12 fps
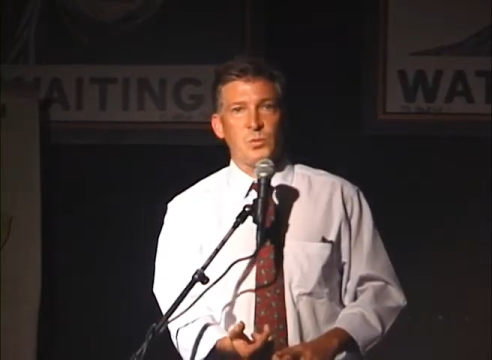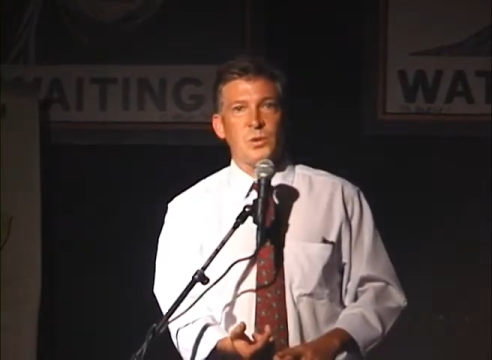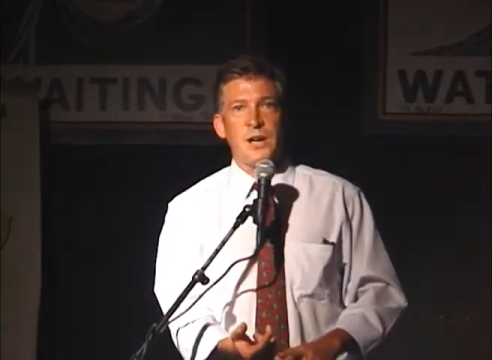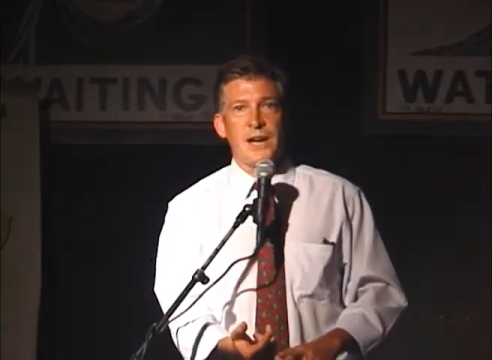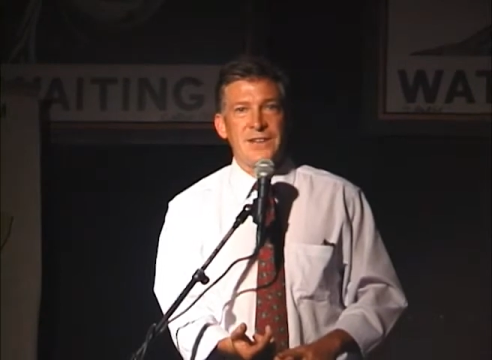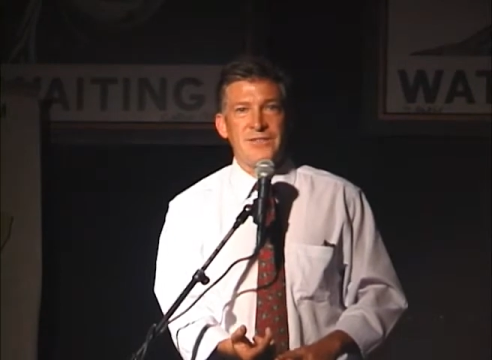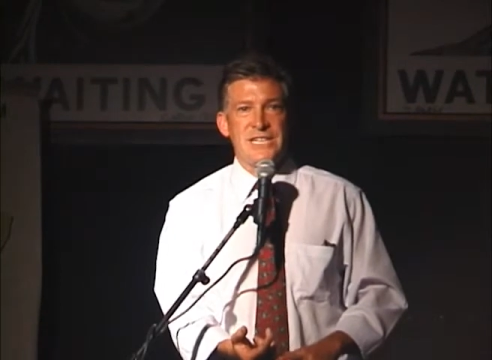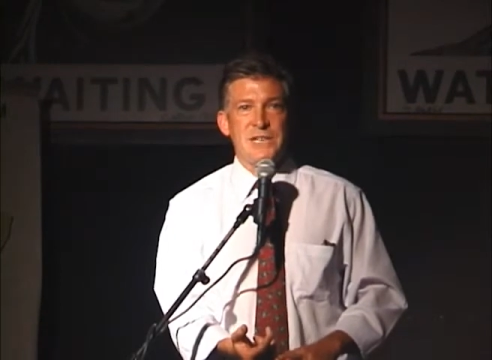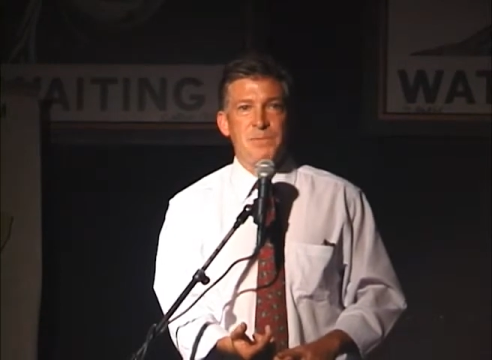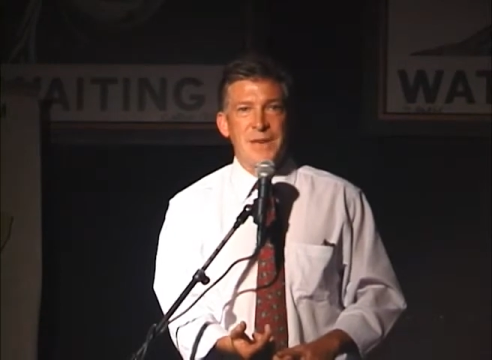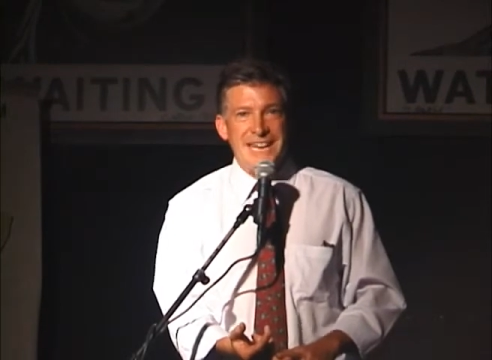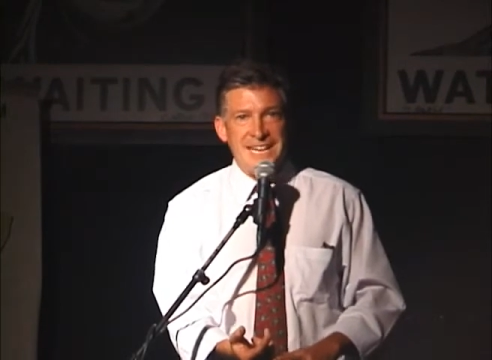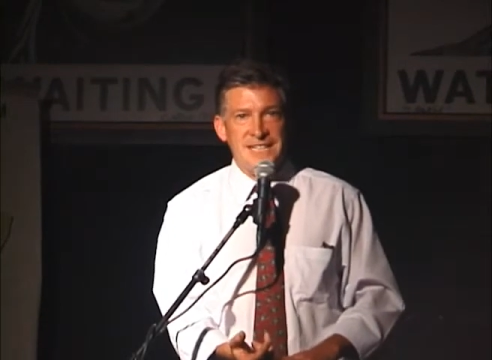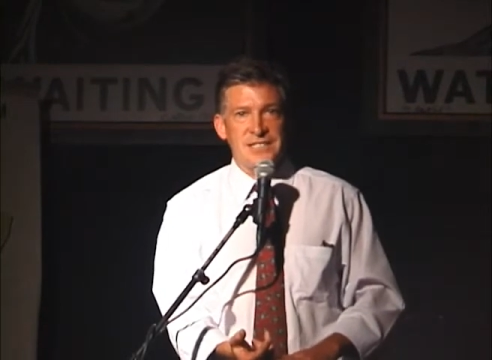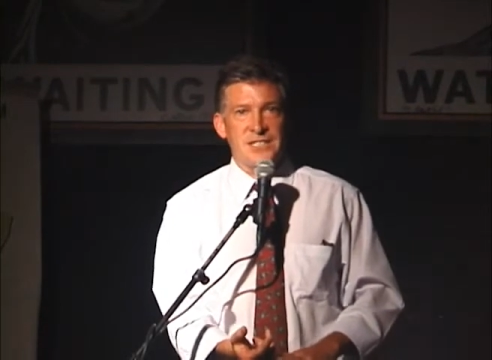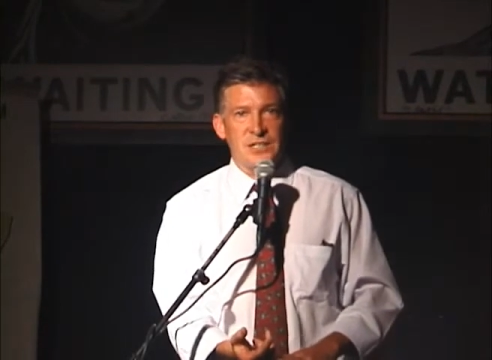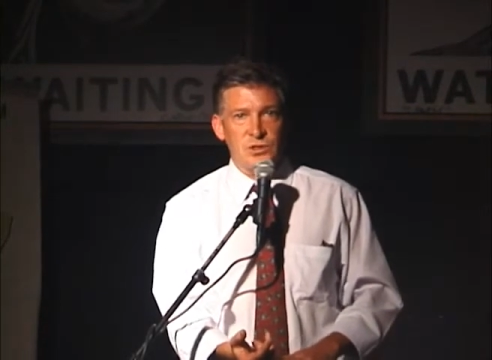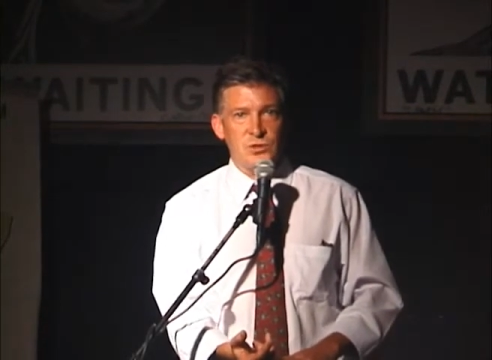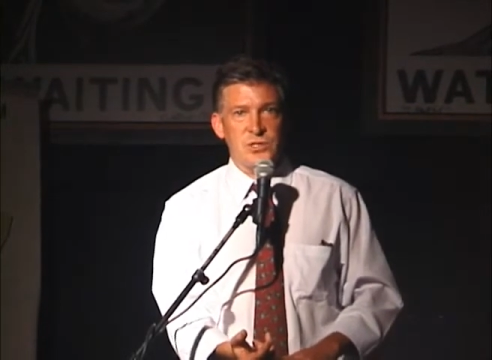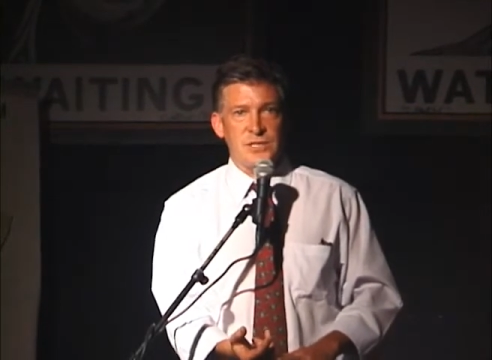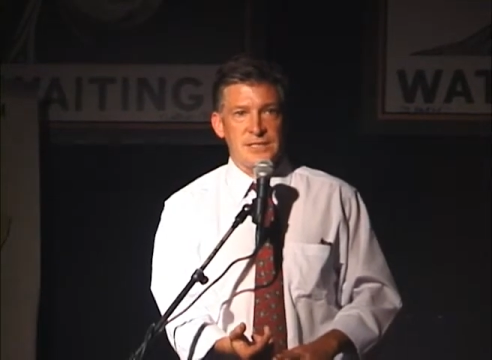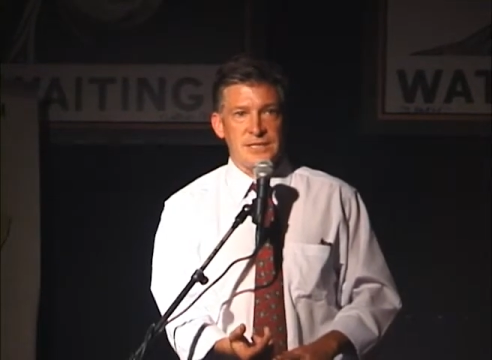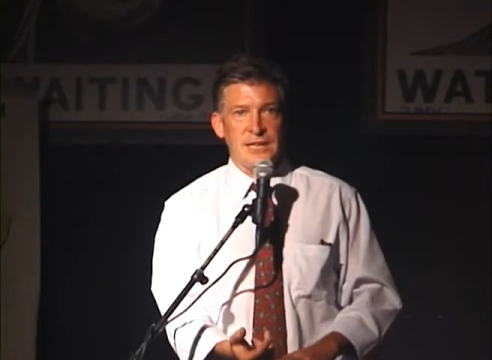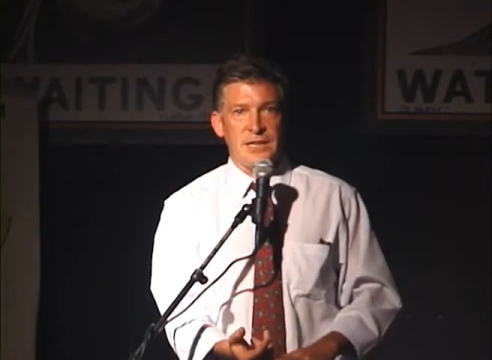We're not even debating
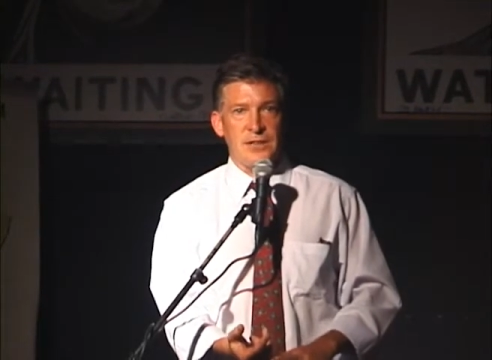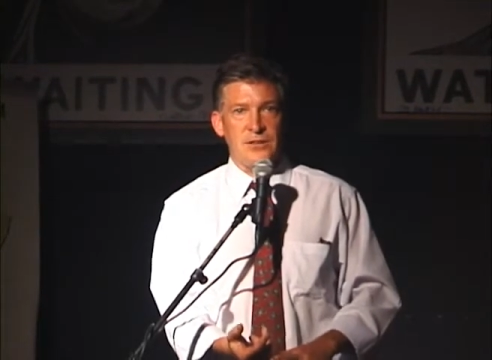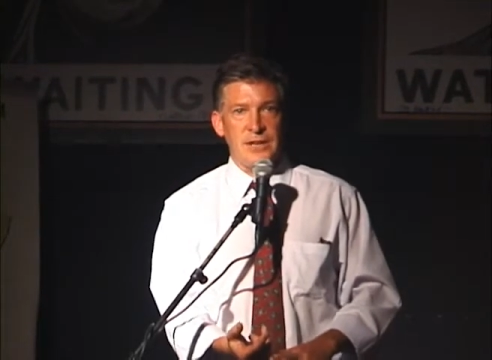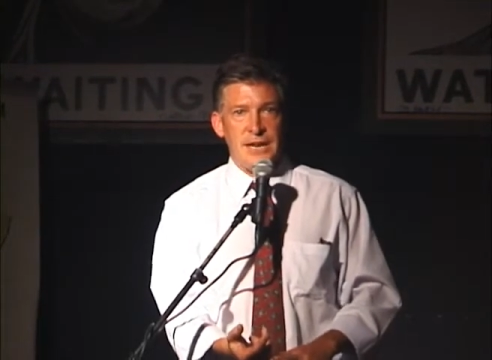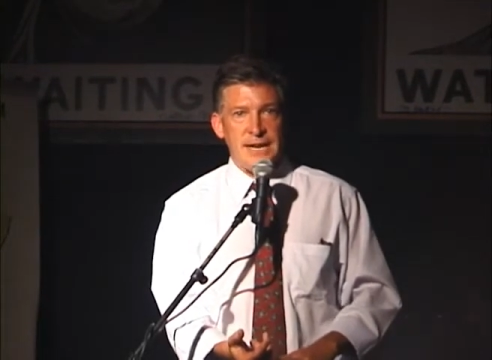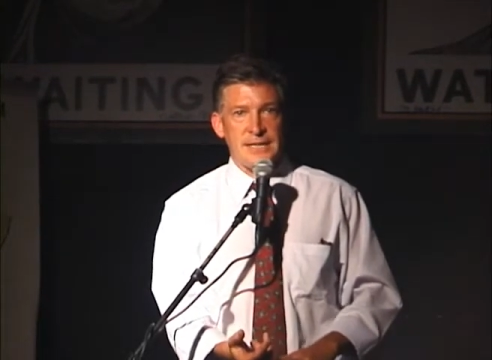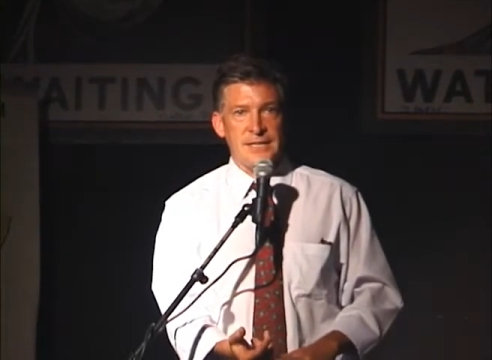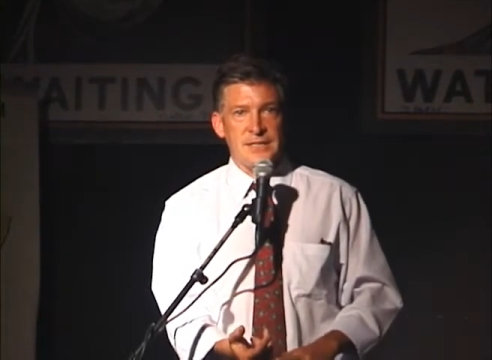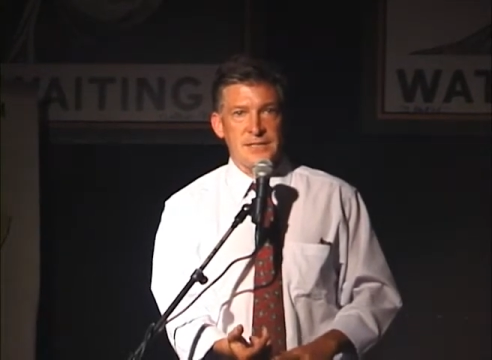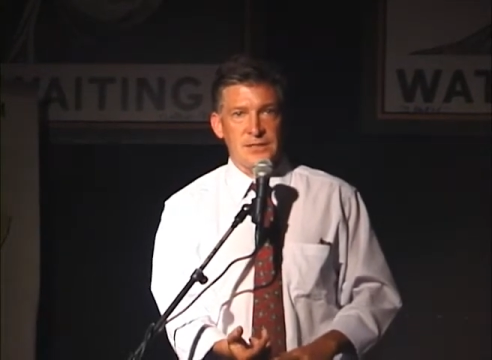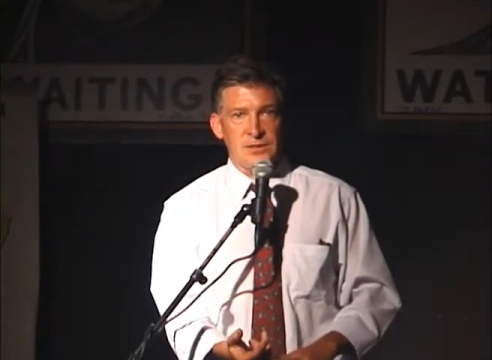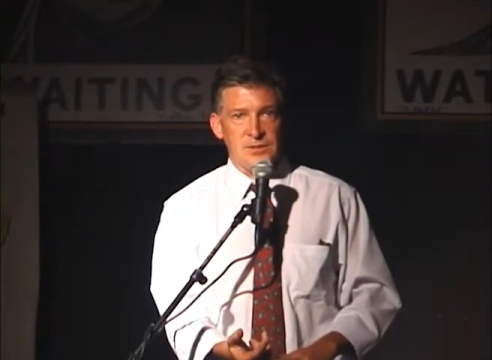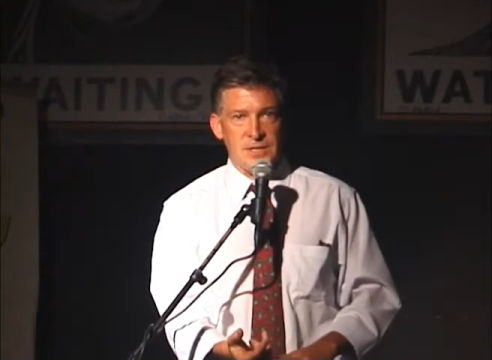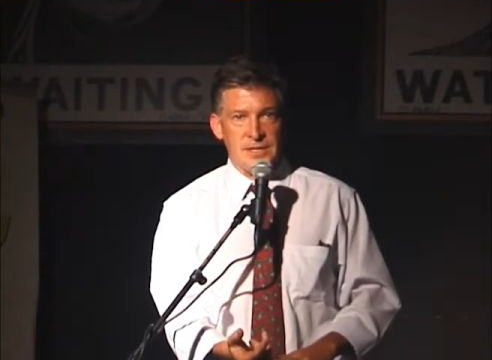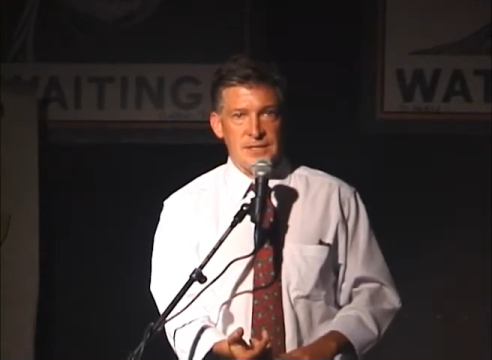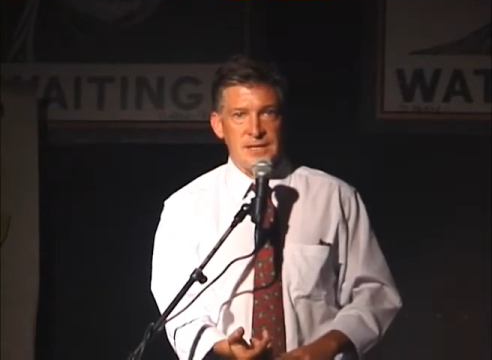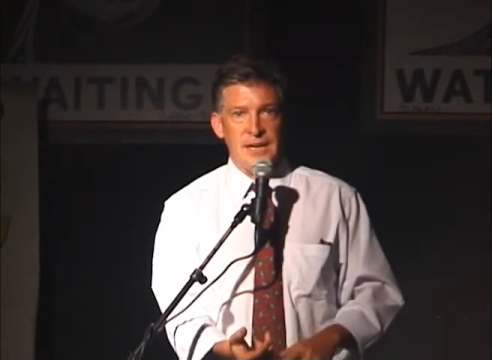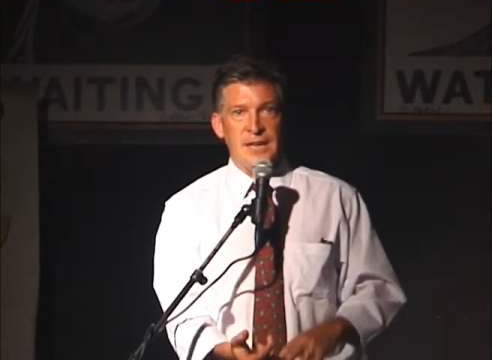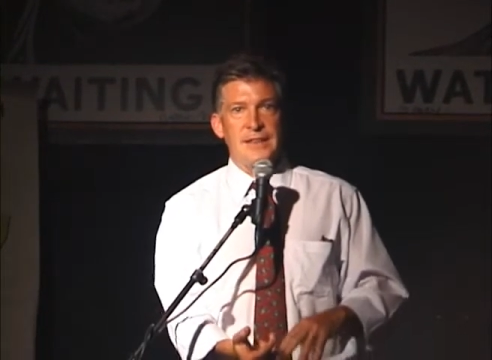solutions, let alone enacting solutions.